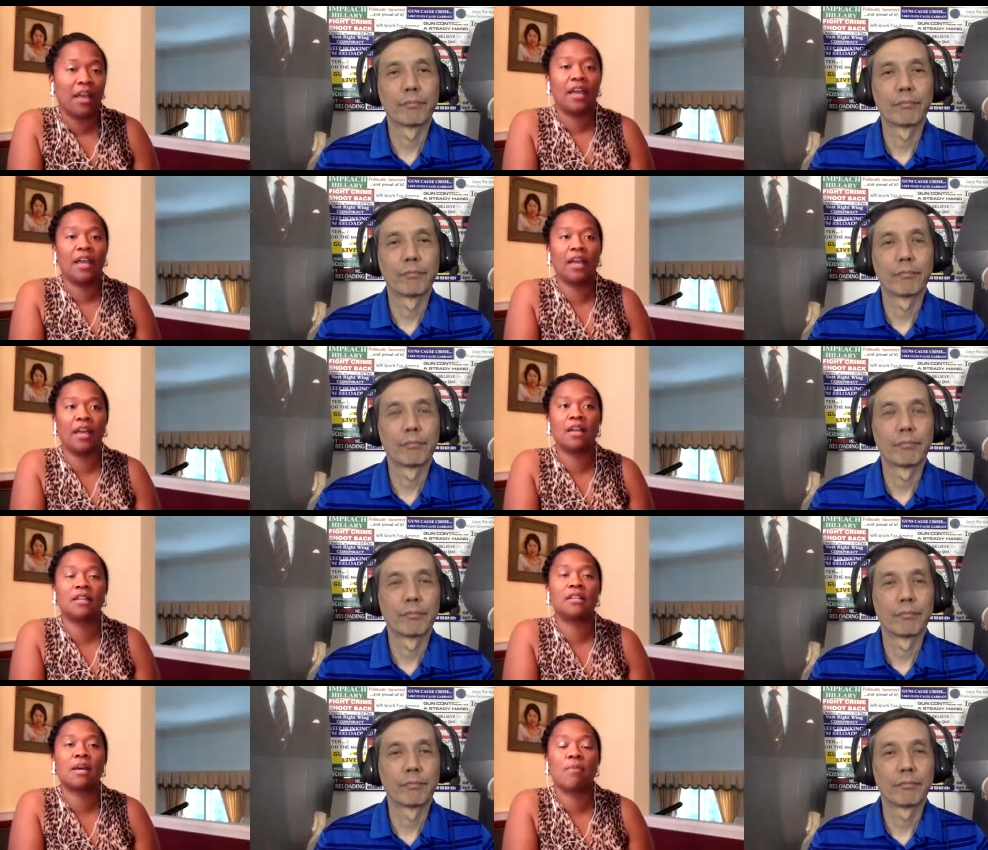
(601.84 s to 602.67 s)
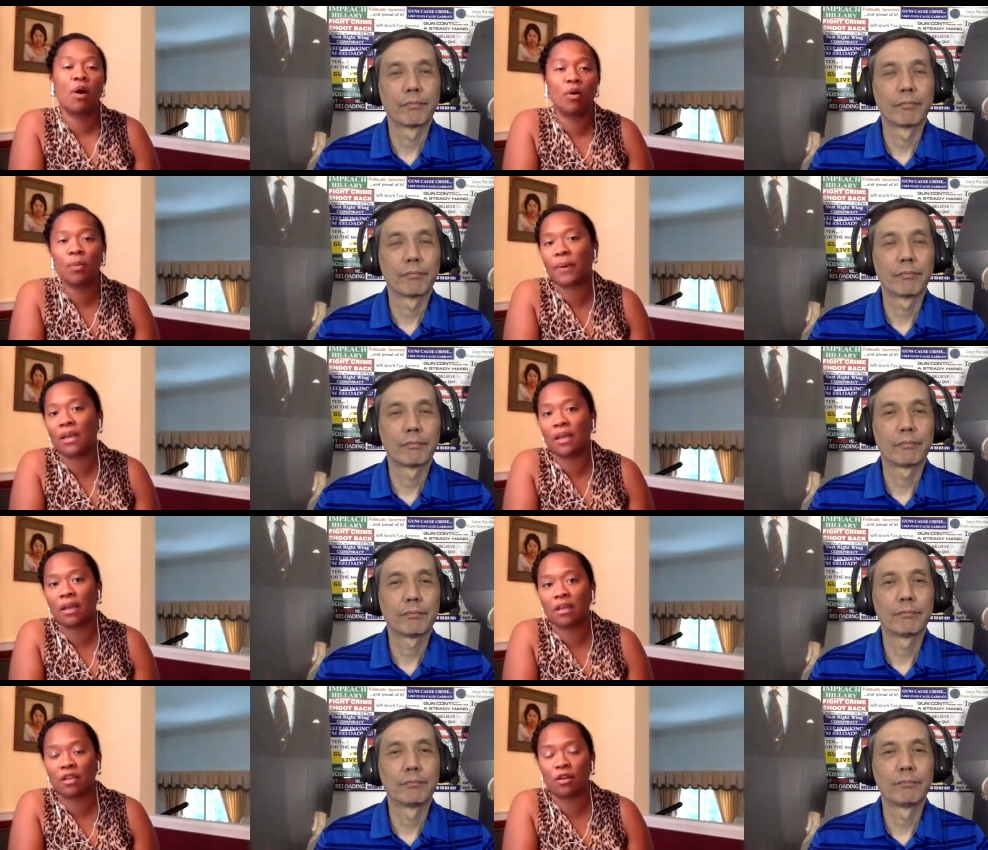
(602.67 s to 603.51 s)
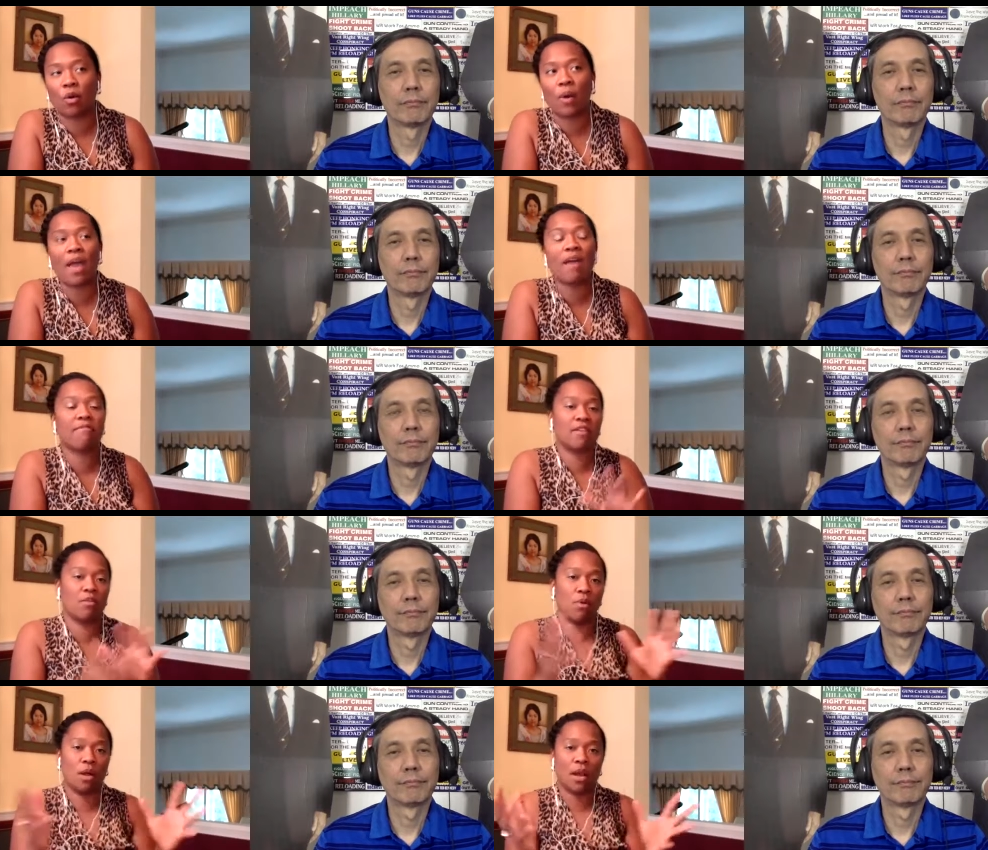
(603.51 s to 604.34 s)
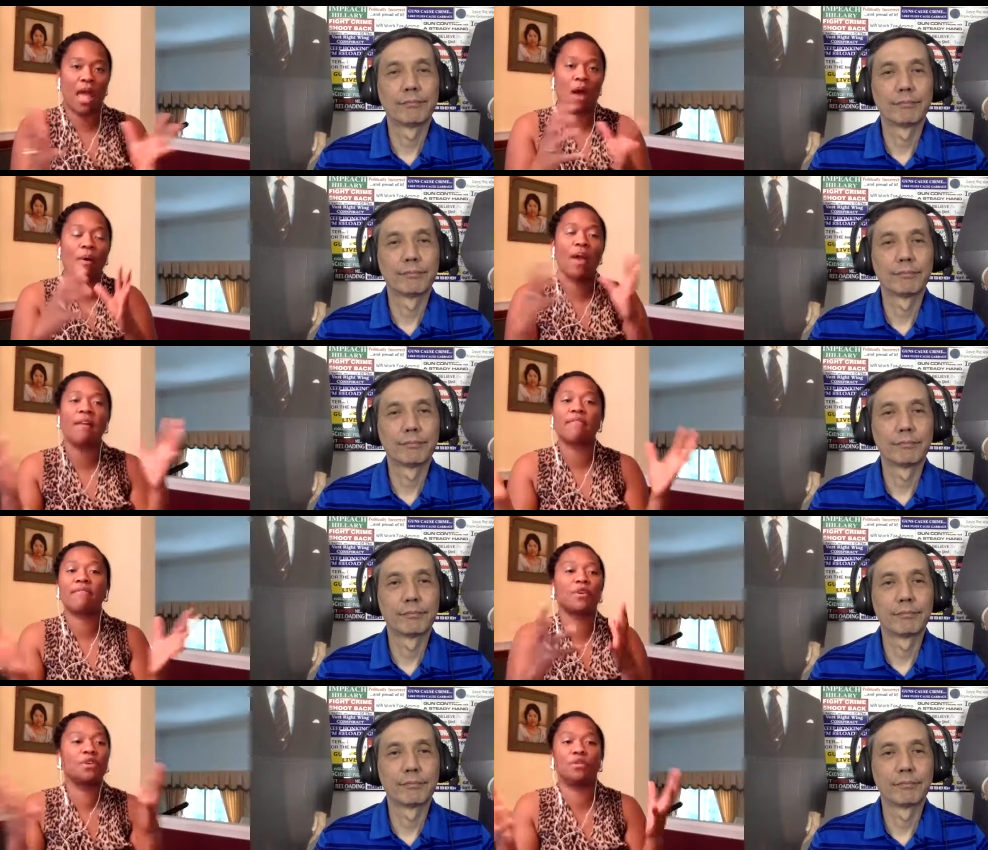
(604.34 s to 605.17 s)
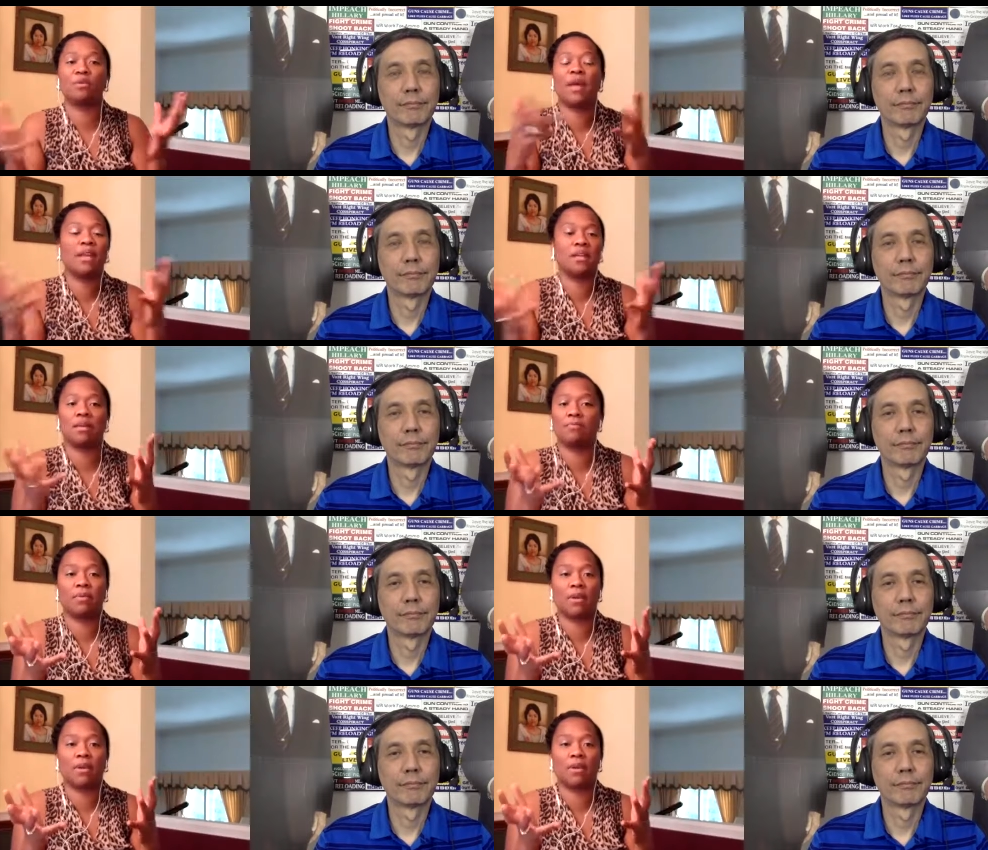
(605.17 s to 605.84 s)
Speaker 1: and i'm hoping you know everyone however you end up